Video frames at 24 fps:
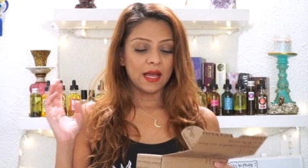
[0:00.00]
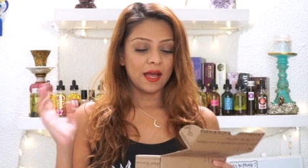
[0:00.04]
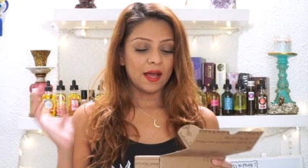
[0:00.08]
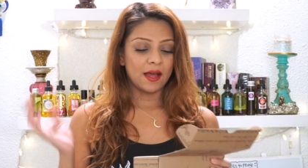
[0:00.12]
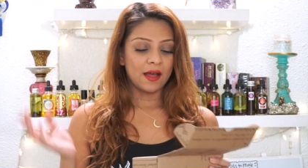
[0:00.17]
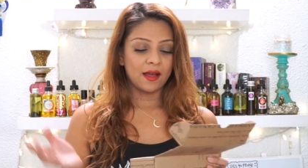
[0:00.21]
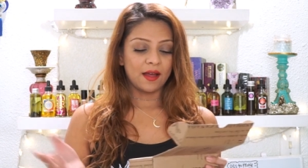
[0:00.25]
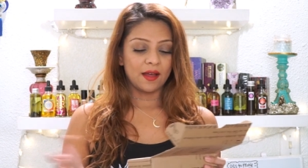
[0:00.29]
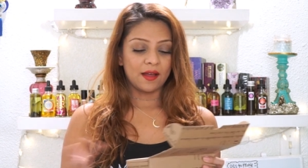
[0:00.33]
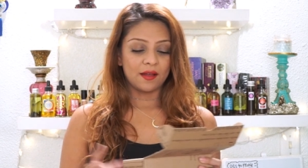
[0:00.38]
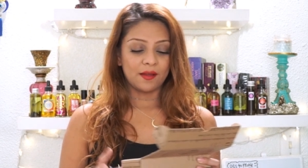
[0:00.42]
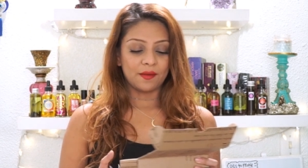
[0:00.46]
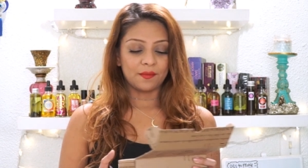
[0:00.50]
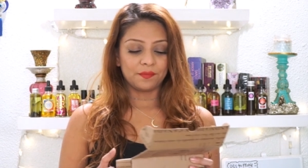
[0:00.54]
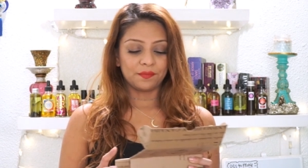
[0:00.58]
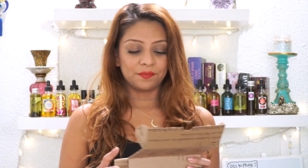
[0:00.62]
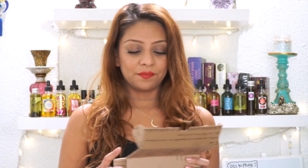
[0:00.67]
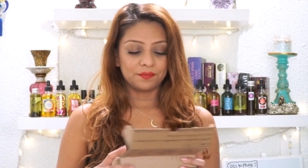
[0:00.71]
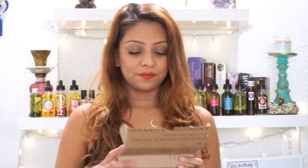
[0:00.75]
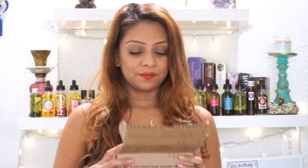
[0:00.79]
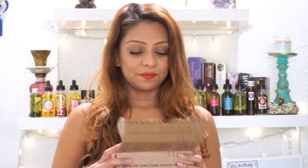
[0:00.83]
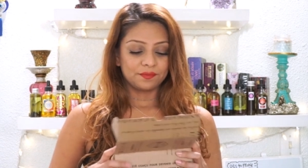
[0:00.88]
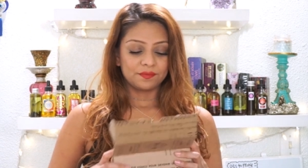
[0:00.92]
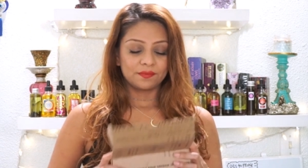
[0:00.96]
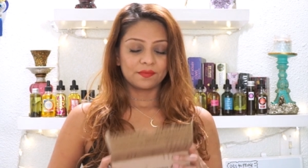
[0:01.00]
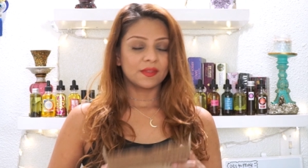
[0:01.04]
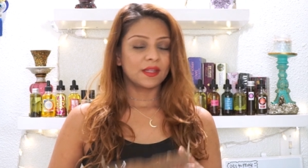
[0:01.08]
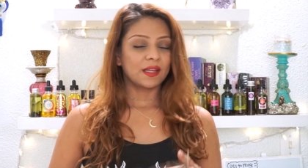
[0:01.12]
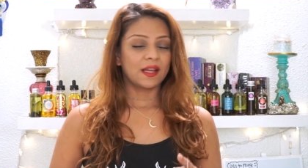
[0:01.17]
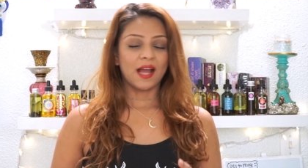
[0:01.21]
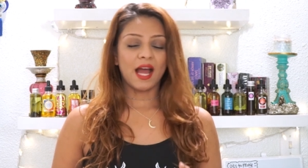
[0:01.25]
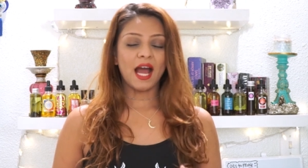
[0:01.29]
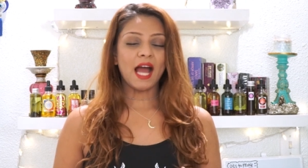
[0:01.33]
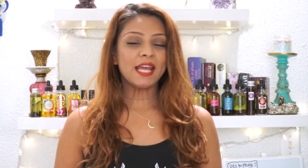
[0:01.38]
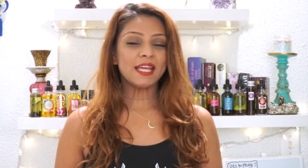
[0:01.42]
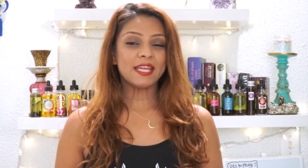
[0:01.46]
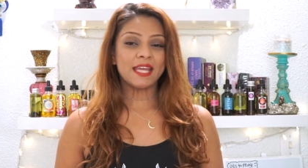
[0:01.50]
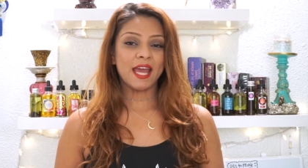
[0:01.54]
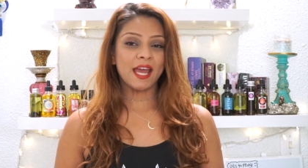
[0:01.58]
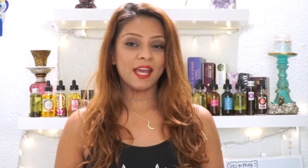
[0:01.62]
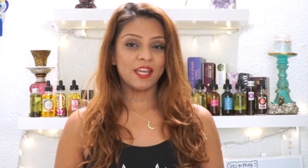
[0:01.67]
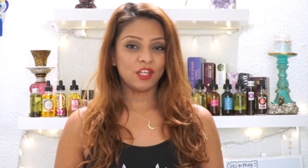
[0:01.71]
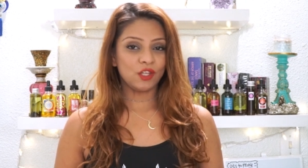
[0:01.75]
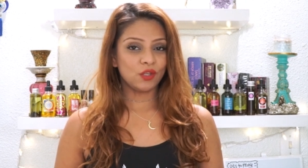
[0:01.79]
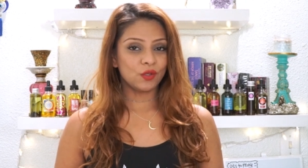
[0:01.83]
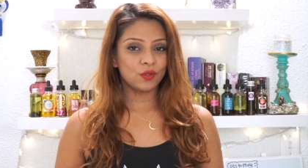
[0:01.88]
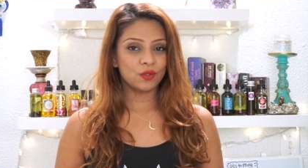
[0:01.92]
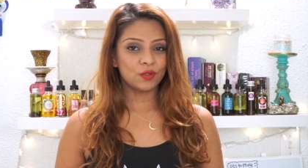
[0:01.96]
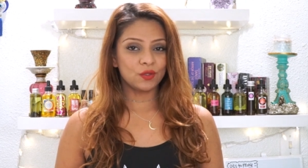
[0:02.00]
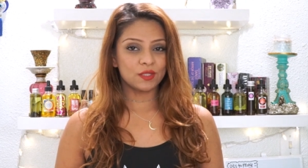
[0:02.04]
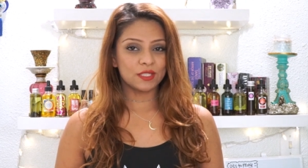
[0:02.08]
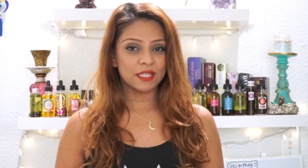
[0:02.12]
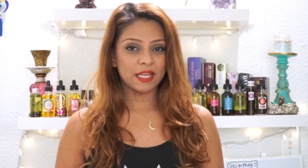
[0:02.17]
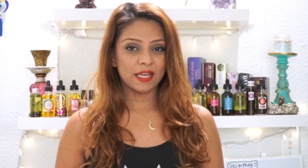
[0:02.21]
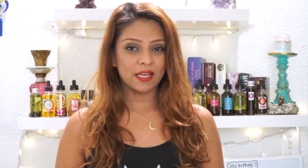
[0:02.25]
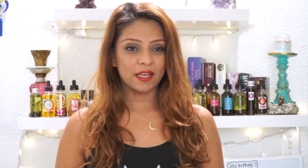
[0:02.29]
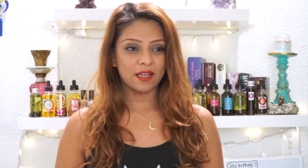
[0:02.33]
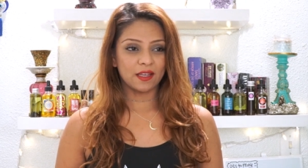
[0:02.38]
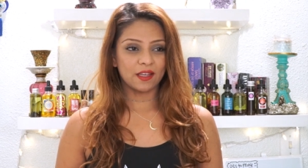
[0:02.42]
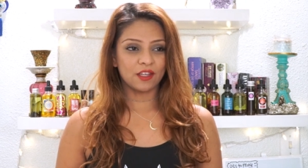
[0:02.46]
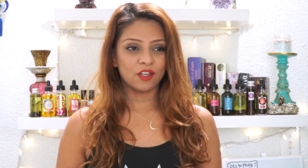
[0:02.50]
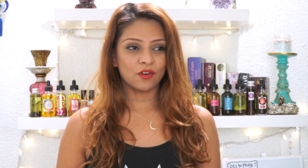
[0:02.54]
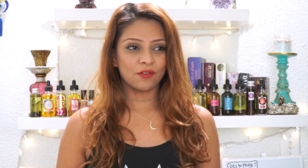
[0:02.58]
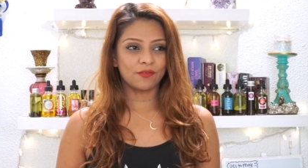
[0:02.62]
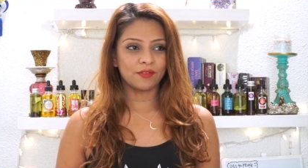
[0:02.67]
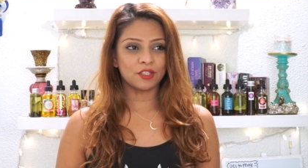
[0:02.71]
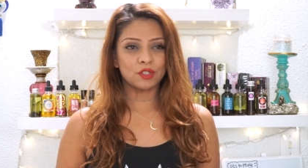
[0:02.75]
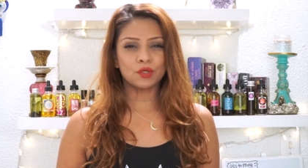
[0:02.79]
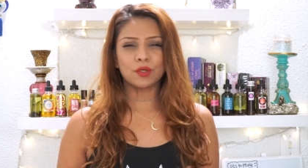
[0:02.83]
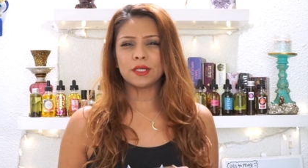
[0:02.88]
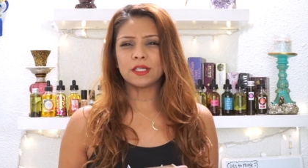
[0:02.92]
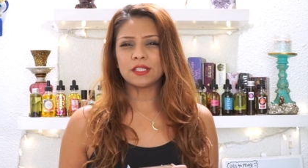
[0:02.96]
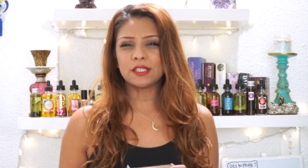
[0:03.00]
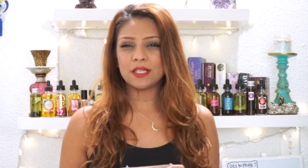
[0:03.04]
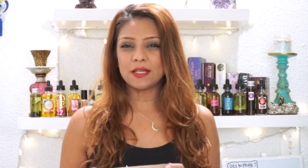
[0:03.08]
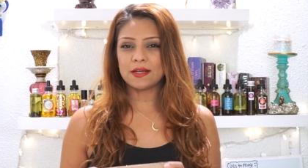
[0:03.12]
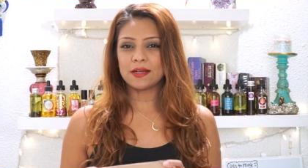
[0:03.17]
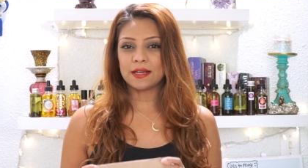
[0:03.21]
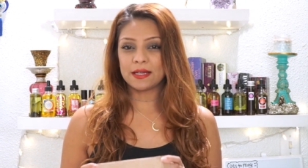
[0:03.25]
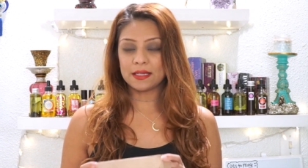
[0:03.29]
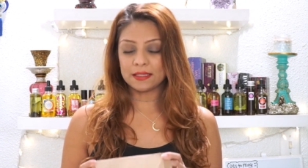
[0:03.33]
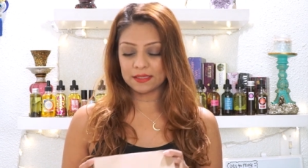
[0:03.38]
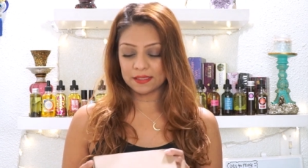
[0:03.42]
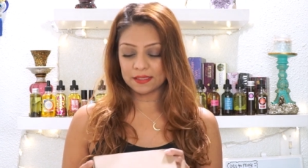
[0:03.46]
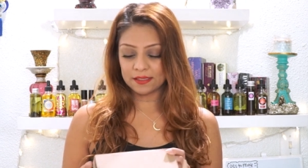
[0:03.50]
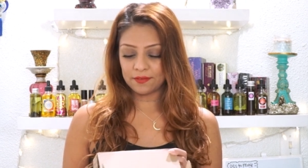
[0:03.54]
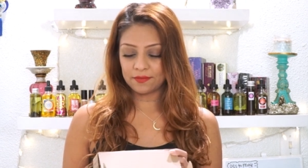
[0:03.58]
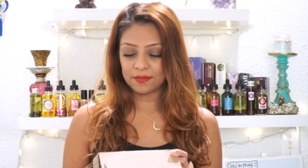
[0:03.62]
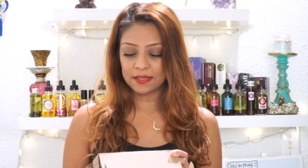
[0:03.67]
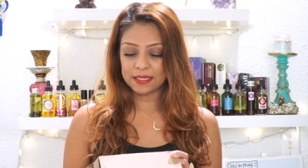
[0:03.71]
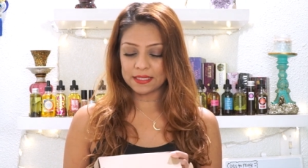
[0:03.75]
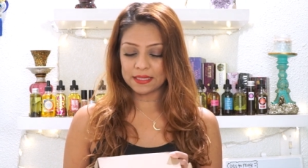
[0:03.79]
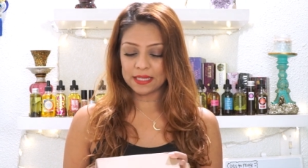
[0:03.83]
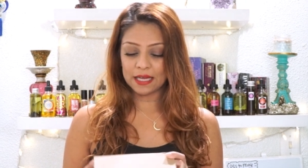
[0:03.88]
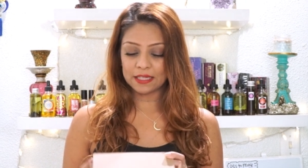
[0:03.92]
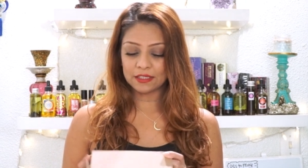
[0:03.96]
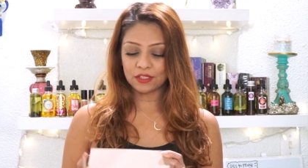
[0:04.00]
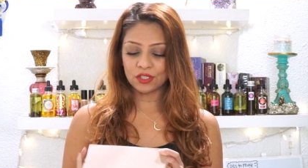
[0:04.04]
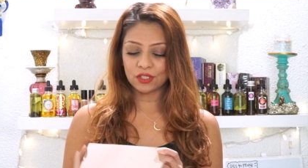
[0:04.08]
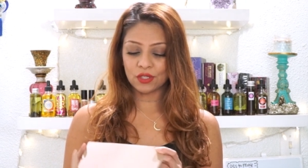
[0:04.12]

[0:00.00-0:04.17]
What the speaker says: I can't use like, you know, Victoria's Secret and stuff like that.